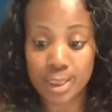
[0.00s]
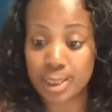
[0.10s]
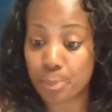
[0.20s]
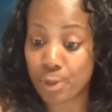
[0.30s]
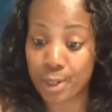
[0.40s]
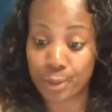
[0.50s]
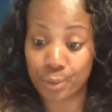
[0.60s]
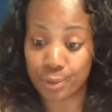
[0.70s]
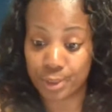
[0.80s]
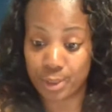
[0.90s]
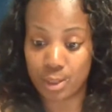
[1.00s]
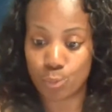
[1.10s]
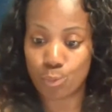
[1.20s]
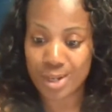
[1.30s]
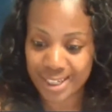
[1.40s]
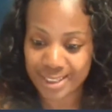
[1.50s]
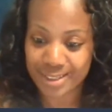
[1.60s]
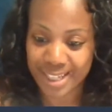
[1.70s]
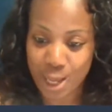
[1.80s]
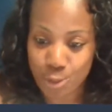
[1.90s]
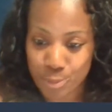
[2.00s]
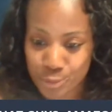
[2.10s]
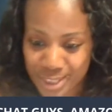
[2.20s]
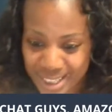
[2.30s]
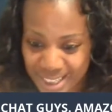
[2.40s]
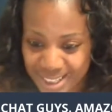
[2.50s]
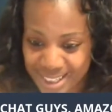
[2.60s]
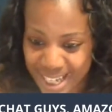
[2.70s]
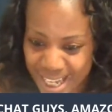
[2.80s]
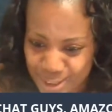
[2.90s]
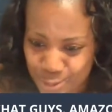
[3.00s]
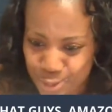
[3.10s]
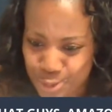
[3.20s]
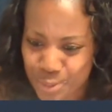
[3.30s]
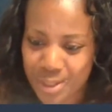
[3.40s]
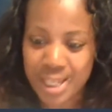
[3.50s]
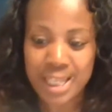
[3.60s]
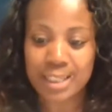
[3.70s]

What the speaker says: And I'm proud of all y'all. What? Count Music, they just canceled you?